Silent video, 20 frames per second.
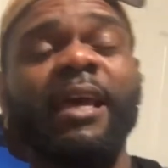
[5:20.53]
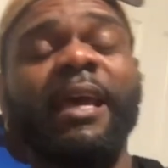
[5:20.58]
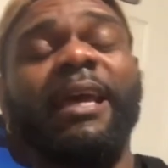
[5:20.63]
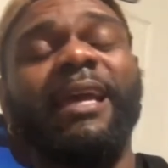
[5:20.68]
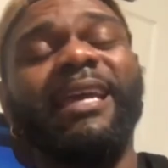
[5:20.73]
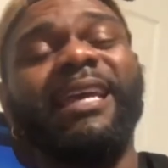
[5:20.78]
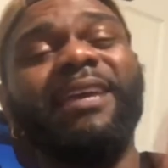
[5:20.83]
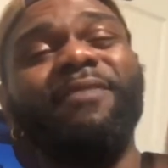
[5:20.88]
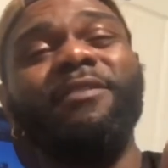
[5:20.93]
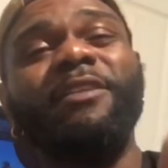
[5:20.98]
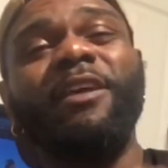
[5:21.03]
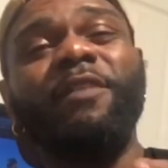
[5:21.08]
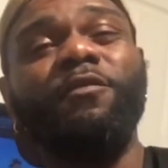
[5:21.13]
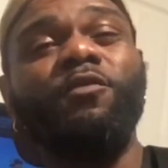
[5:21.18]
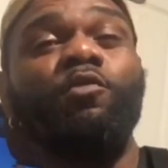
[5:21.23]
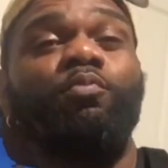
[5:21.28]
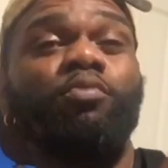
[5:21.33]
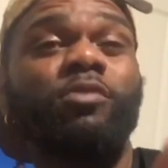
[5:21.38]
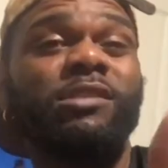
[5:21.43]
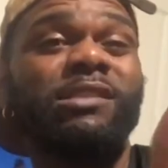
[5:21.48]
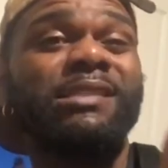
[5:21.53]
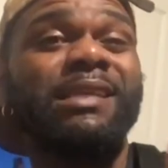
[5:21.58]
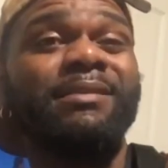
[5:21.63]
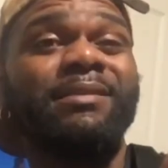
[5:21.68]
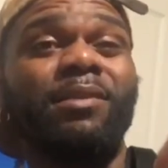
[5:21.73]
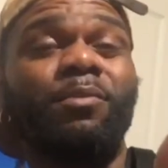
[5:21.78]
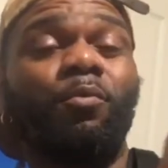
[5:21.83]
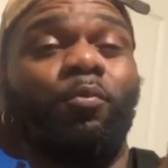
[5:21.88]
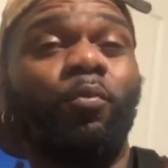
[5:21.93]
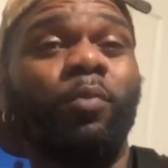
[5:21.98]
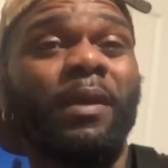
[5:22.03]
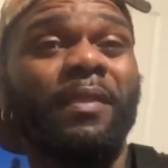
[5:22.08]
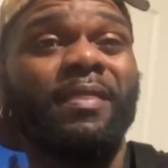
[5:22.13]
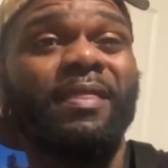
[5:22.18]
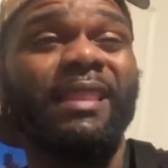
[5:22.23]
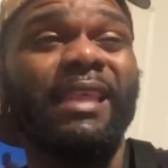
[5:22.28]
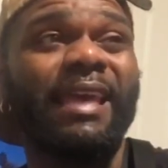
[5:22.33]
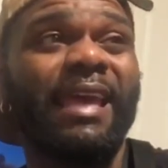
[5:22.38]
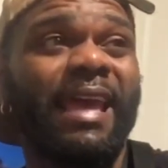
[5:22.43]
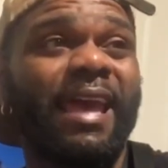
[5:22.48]
Even if you present them with
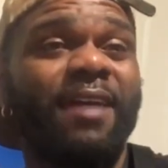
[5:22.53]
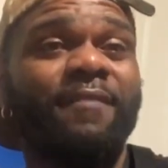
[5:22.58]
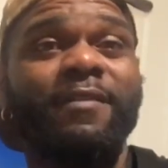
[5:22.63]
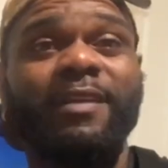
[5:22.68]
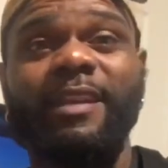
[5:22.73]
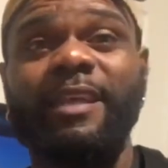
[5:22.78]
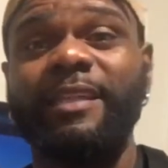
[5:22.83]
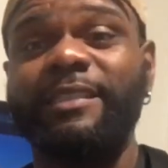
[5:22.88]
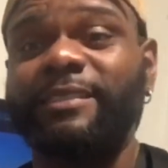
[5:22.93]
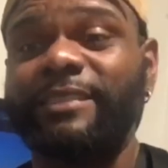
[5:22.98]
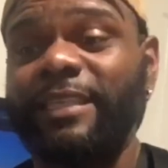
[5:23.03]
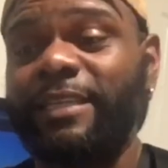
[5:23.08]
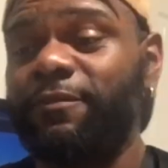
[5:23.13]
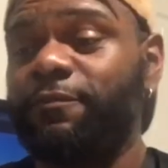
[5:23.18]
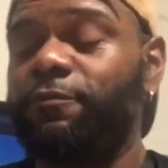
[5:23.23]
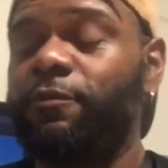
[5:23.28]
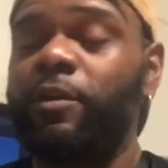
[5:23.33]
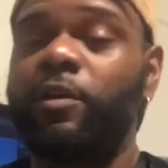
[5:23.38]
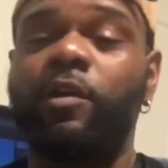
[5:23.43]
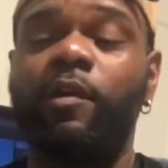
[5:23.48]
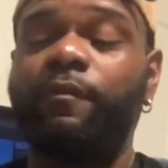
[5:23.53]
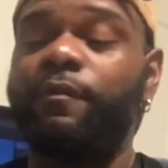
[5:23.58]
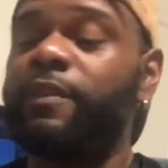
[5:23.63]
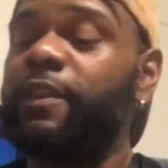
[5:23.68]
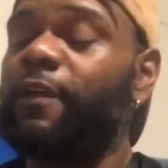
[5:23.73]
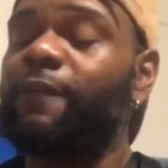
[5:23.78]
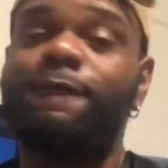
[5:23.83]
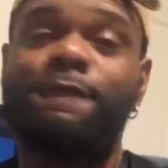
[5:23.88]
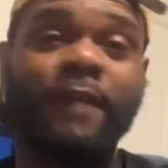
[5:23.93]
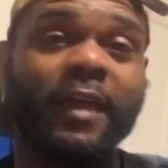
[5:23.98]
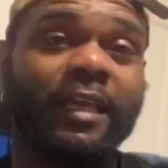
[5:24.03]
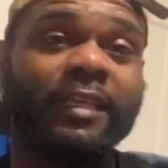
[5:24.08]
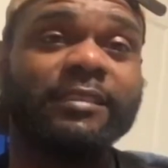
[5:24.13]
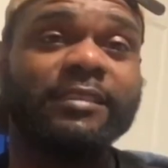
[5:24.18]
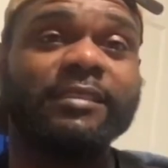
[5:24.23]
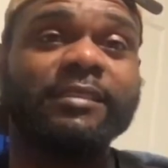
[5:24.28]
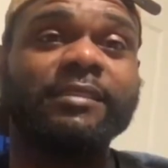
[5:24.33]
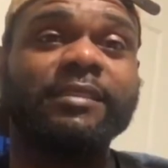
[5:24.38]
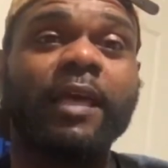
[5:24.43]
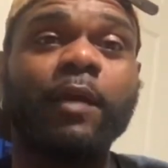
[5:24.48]
the evidence in front of their face, they